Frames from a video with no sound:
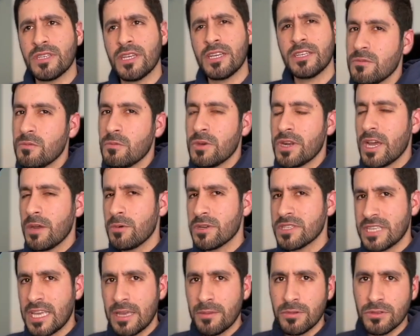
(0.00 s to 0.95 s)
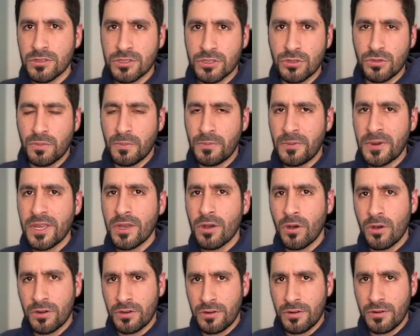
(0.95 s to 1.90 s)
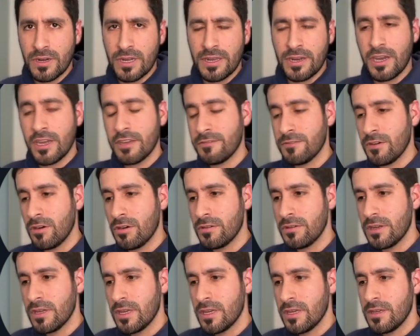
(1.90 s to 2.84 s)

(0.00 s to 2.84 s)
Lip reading: is when I was able to pre-order an iPhone